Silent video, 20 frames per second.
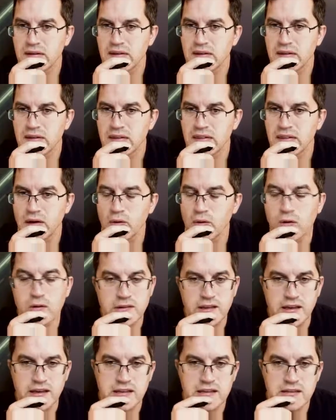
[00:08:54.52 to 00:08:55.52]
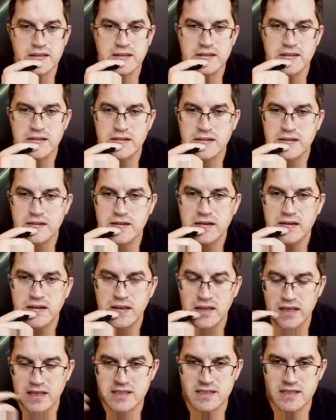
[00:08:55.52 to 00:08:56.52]
Now all that
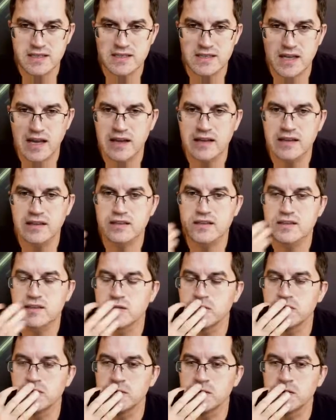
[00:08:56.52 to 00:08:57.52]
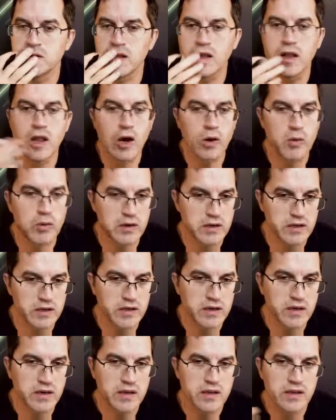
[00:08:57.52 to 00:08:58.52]
is designed to lower
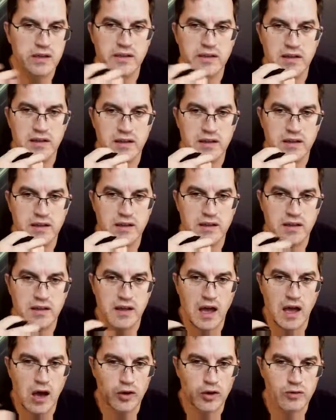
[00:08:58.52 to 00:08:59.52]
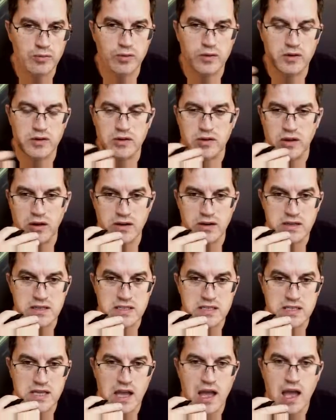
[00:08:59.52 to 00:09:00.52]
the output
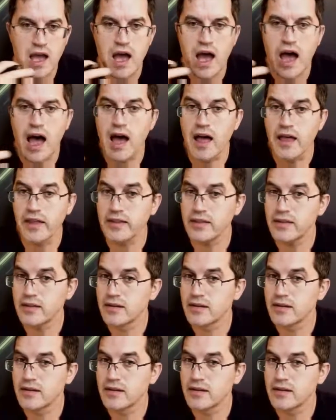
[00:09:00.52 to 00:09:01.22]
noise and